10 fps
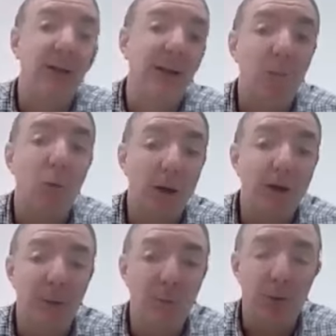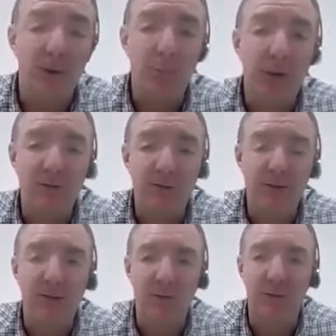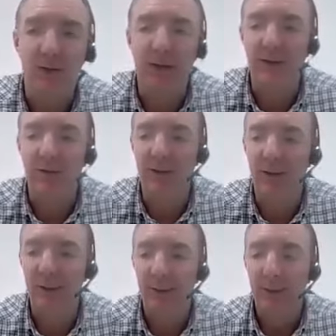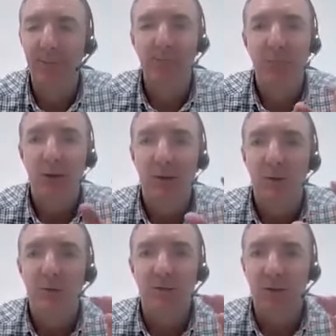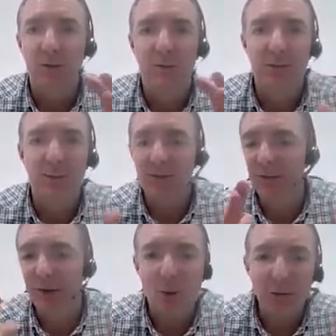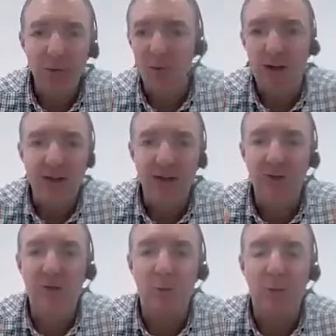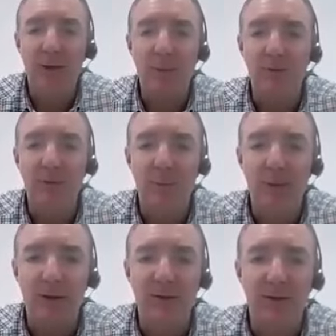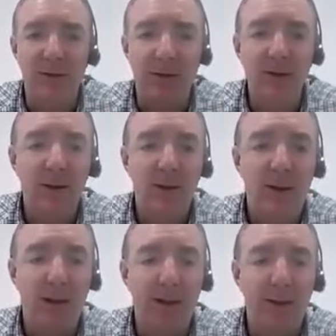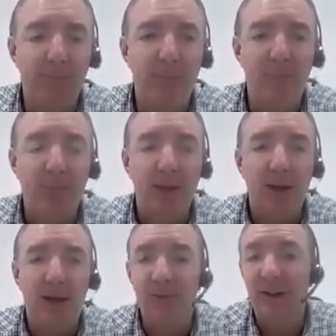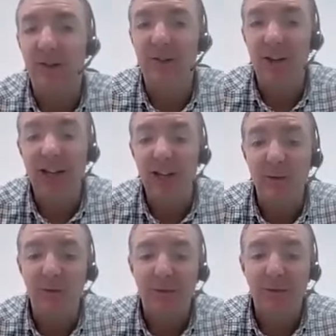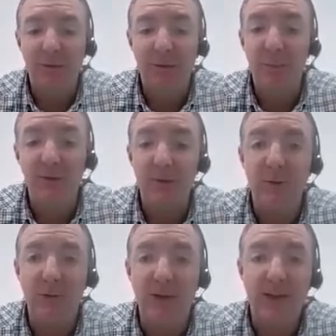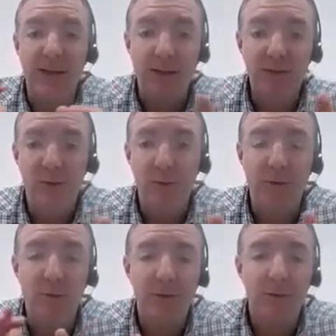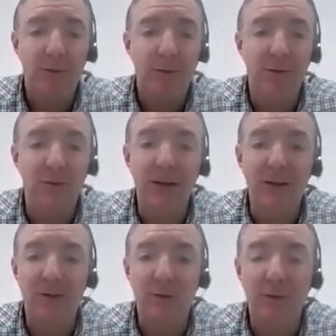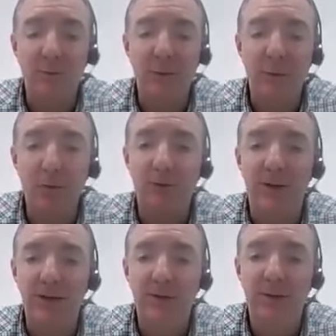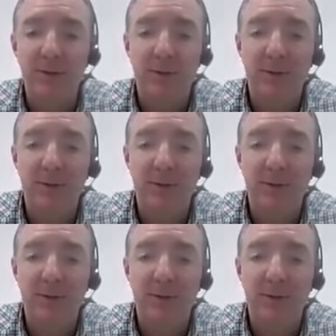And then what can you put in place to make sure that is there? So that's the kind of range that we would typically do. And then it's tailored specifically to the needs of the project.